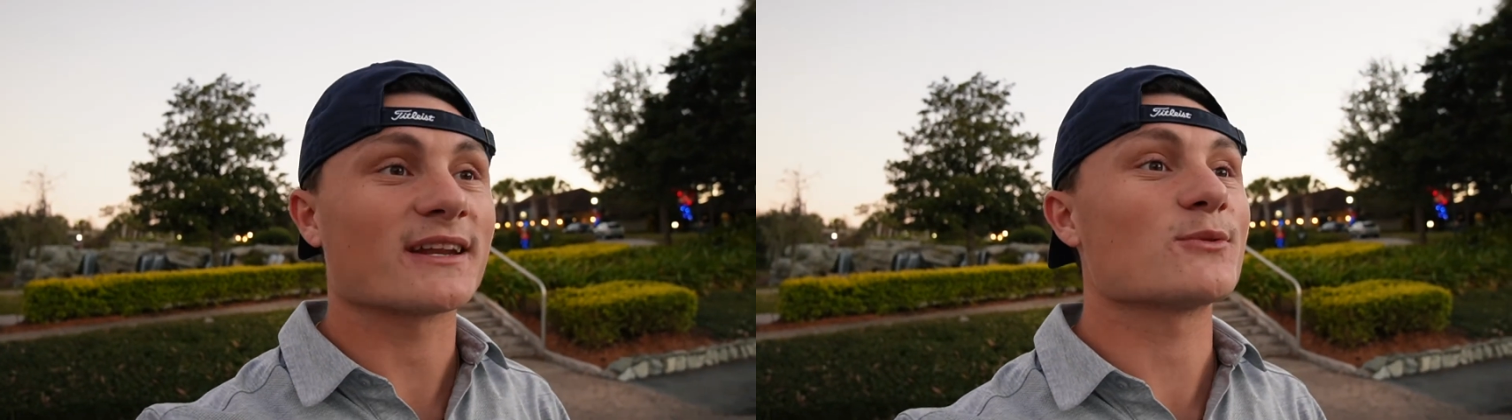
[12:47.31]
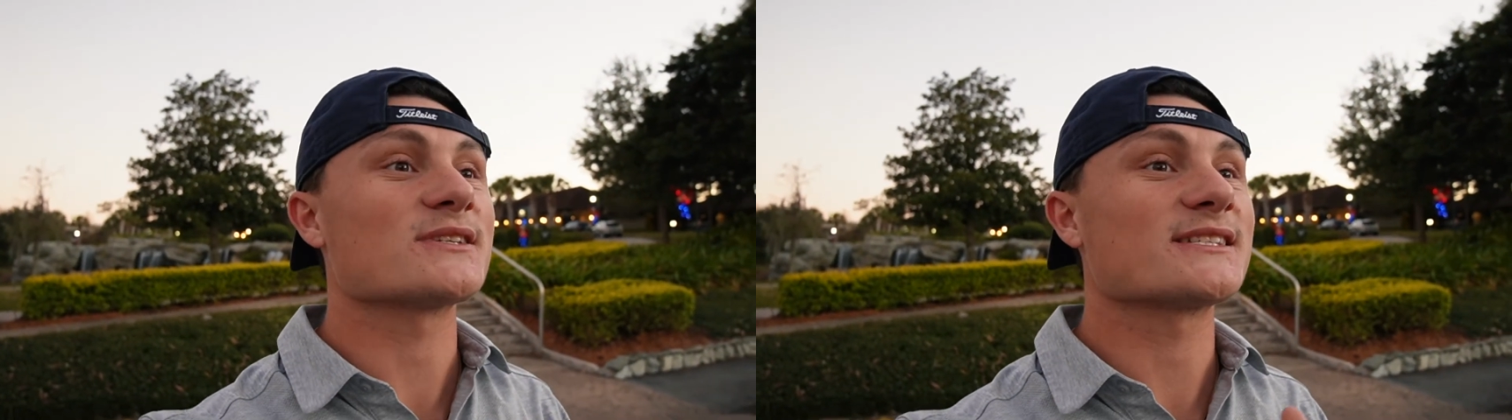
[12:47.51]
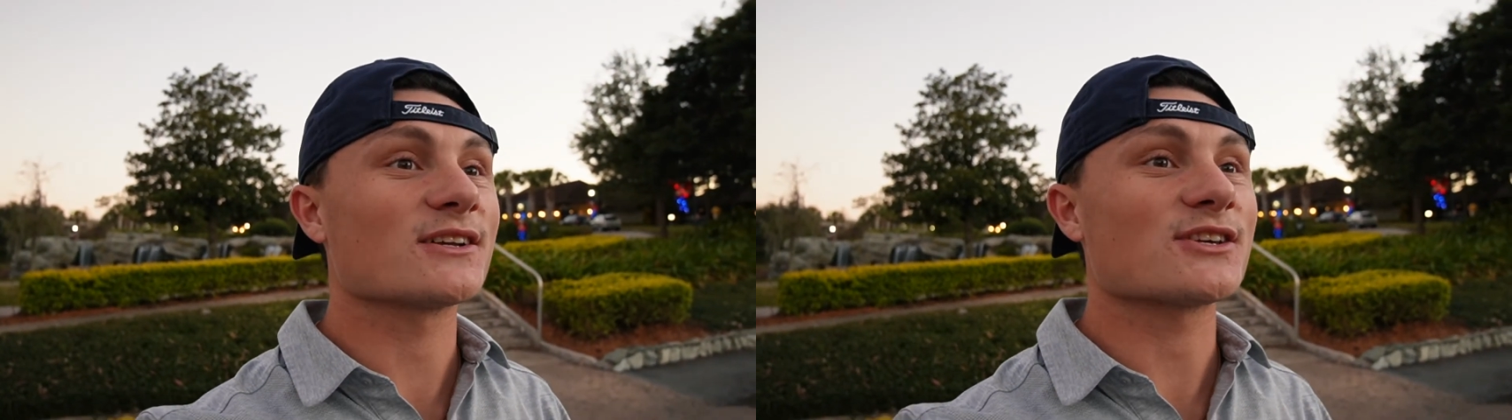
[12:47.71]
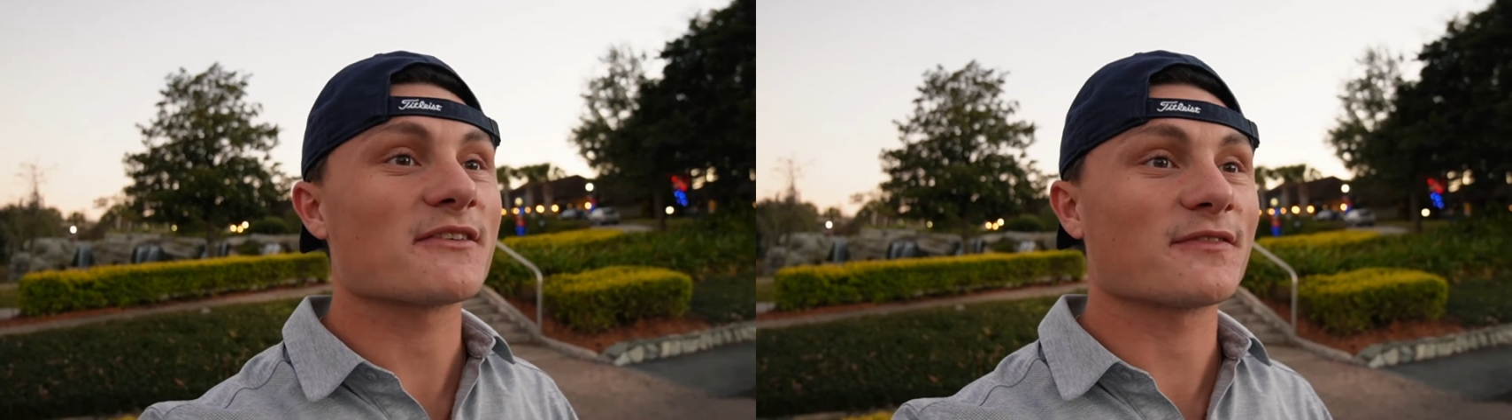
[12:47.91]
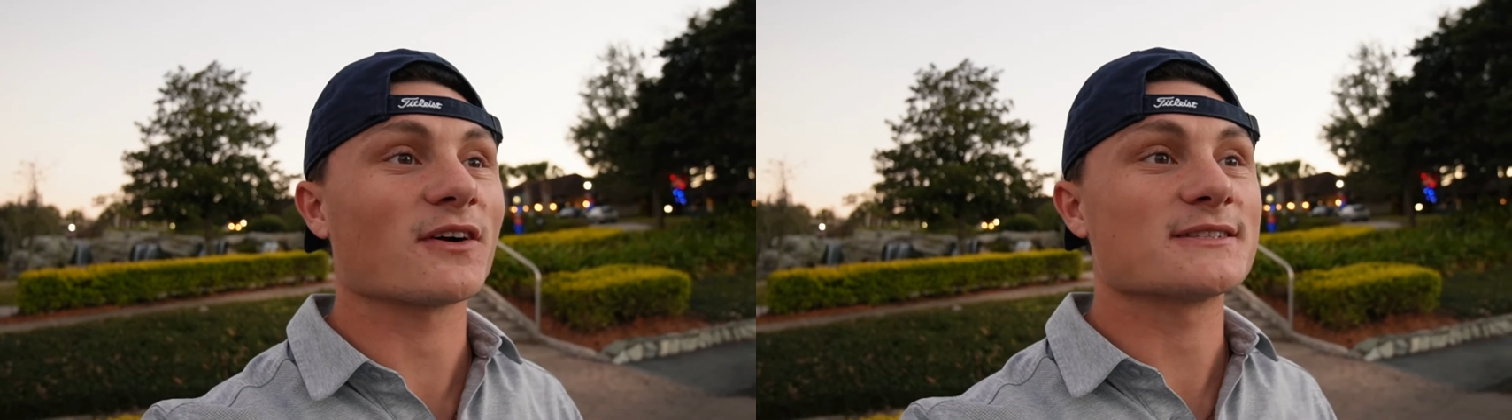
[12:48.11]
It was such a
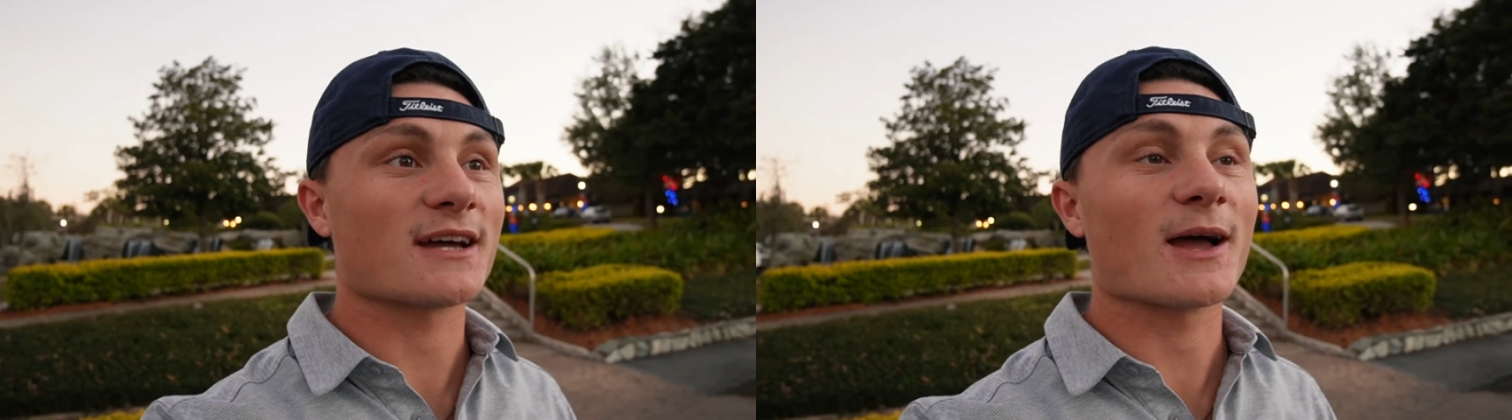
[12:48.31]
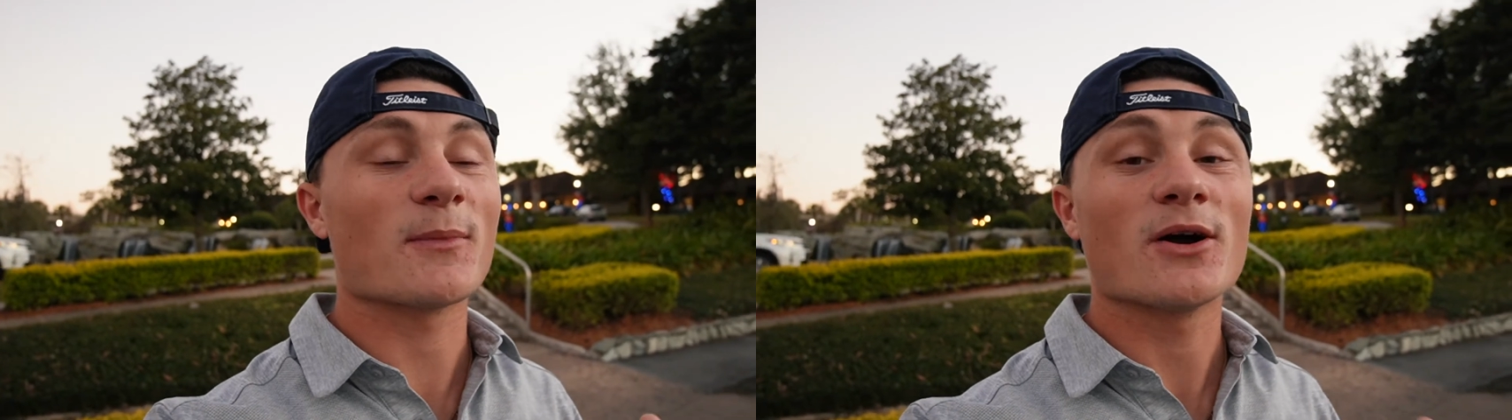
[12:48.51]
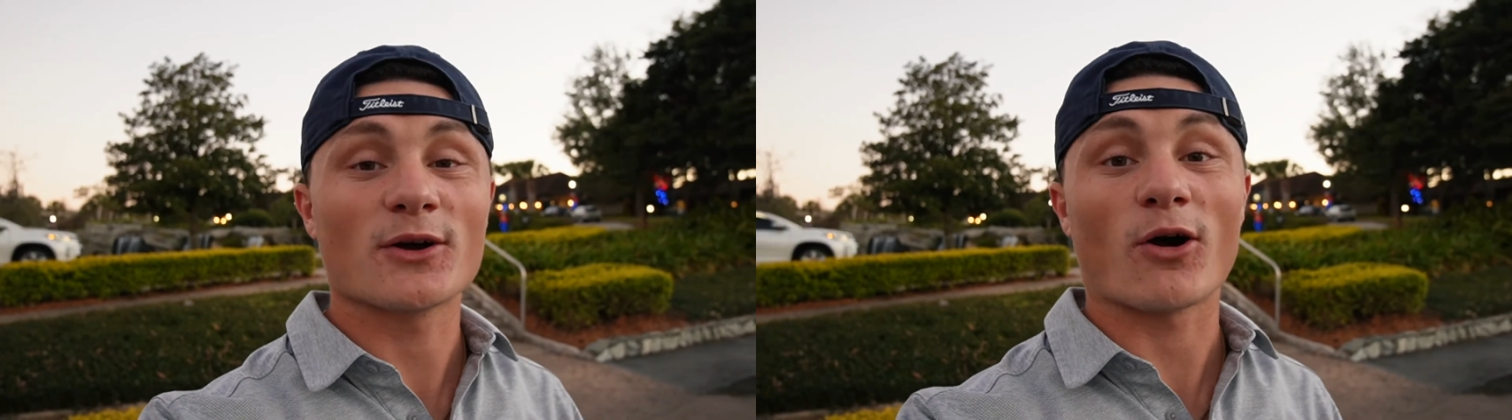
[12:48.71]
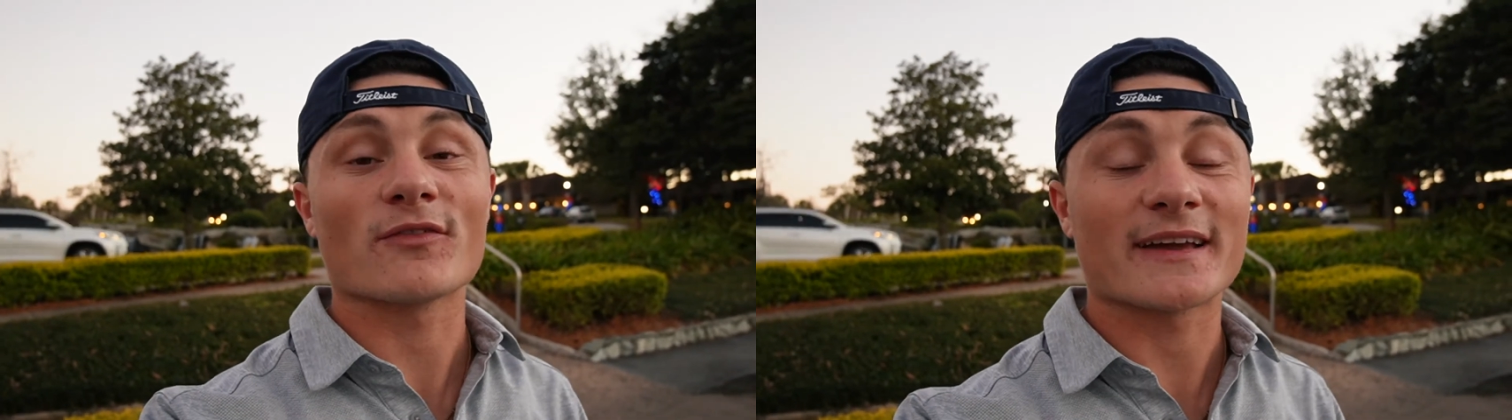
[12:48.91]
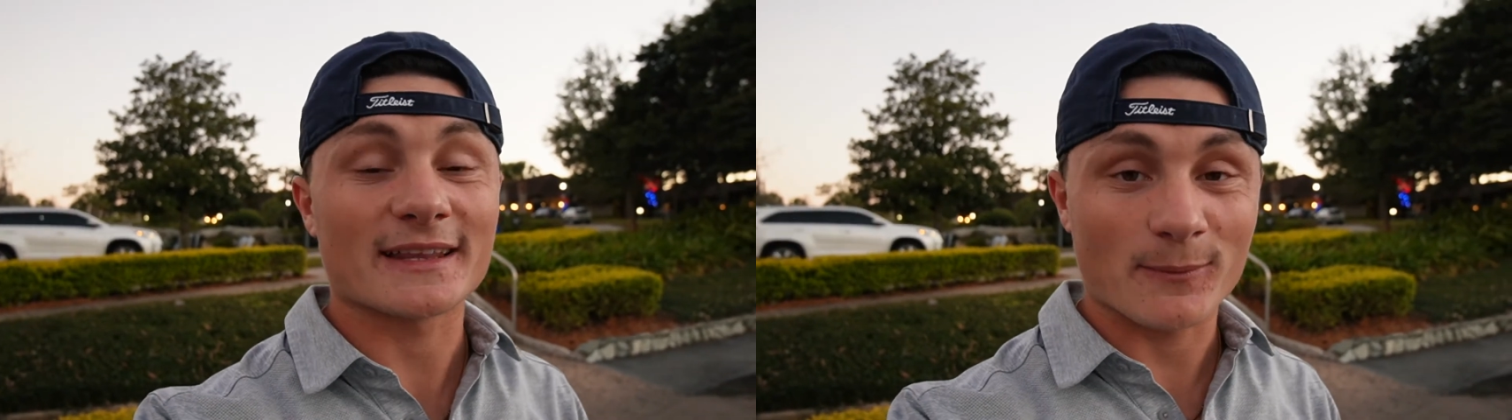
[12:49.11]
fun time golfing at the